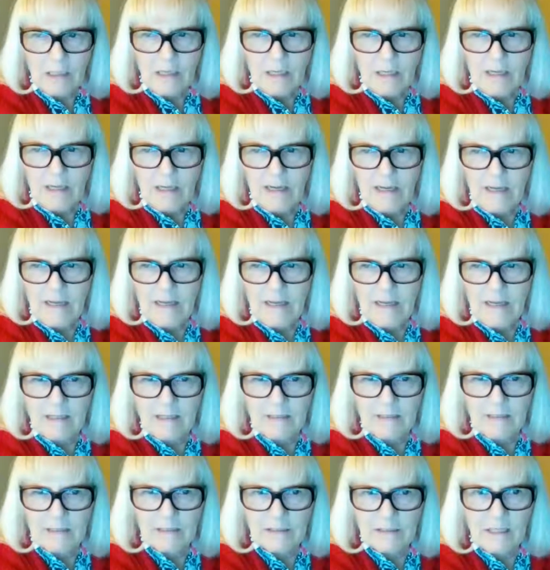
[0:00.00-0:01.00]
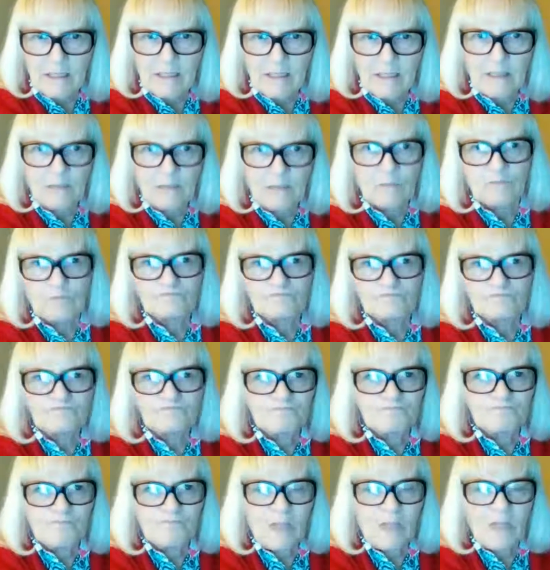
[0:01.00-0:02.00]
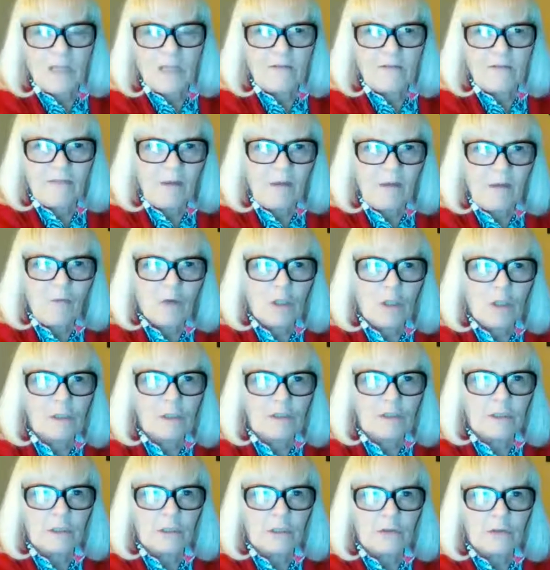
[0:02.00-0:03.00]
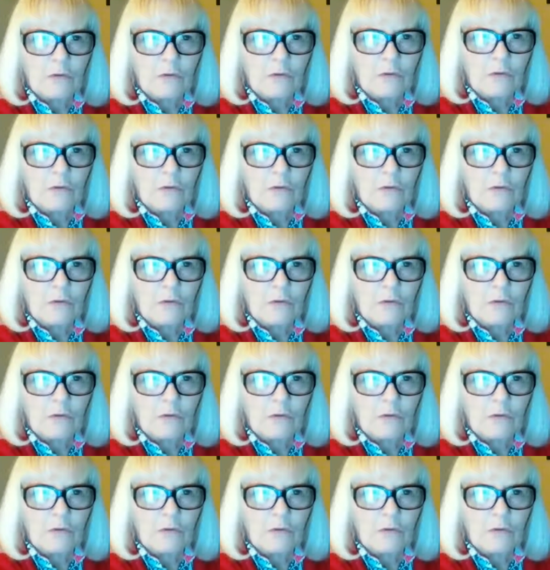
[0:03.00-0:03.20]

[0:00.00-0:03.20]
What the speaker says: and that works too.